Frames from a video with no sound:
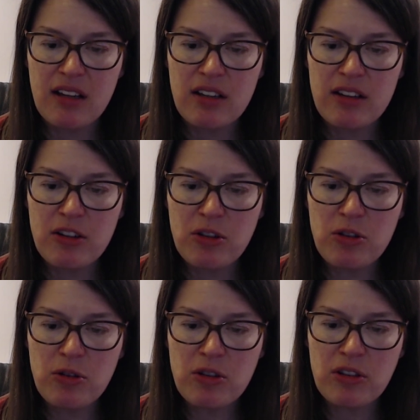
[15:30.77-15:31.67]
The
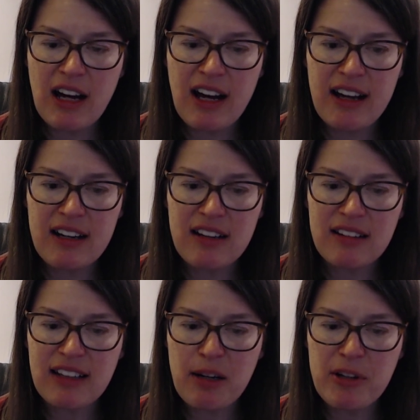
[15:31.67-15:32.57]
Google-eyed
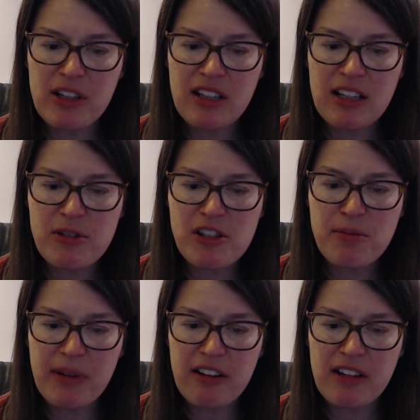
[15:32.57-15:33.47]
library geek was
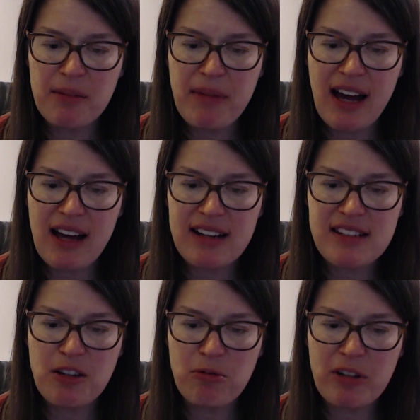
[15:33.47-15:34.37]
spluttering mad
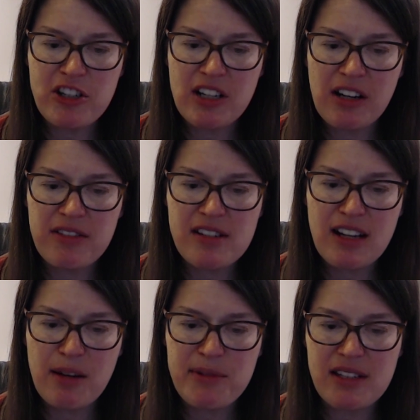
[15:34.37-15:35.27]
as he rushed down the
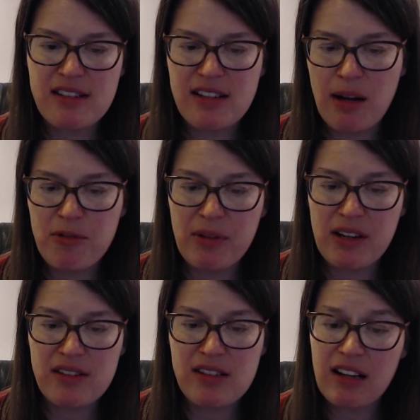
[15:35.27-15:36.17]
steps and stomped
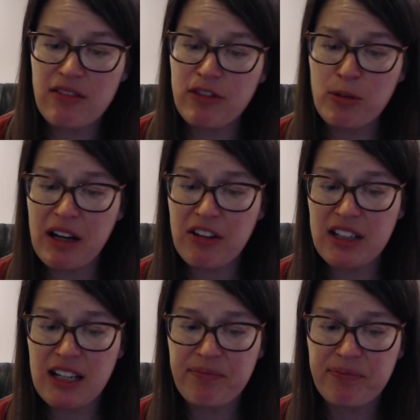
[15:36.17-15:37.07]
around the second-floor
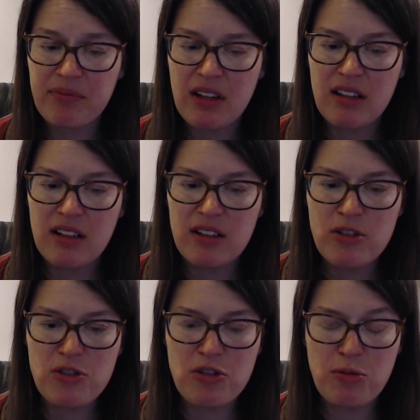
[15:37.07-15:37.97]
balcony.
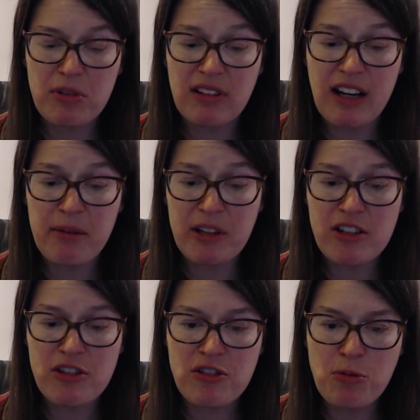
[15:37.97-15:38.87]
Stupid
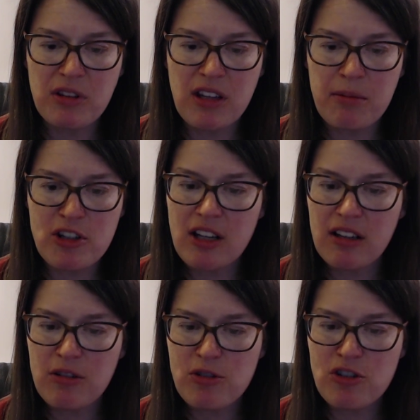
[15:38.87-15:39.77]
library, stupid
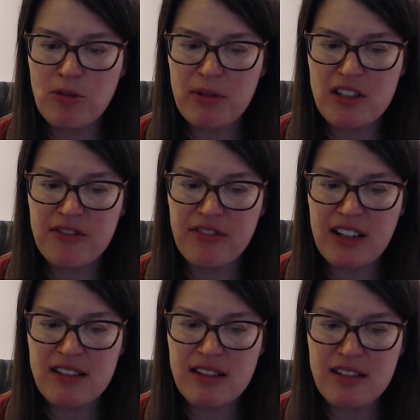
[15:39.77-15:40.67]
Lemoncello, stupid
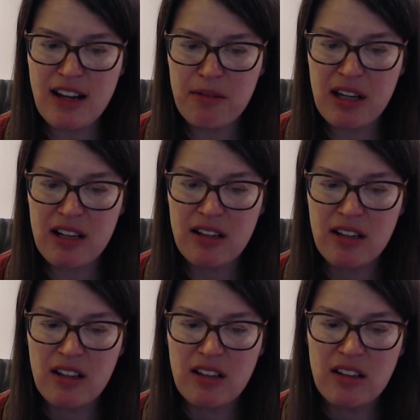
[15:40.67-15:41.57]
Sphinx and Sekhmet.
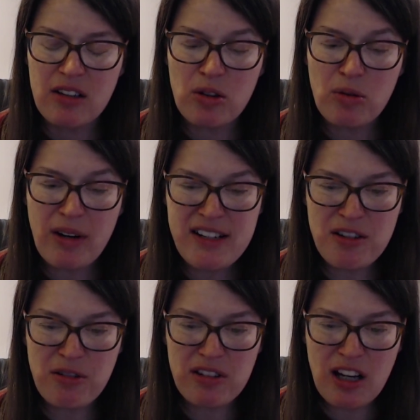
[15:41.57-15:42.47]
Why
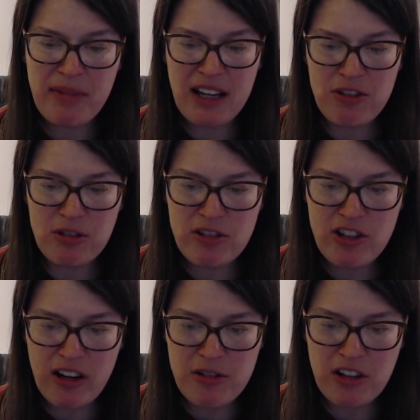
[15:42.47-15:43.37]
so glum, Andrew?
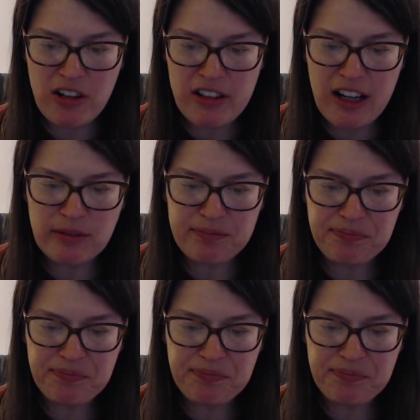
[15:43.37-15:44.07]
Charles called out.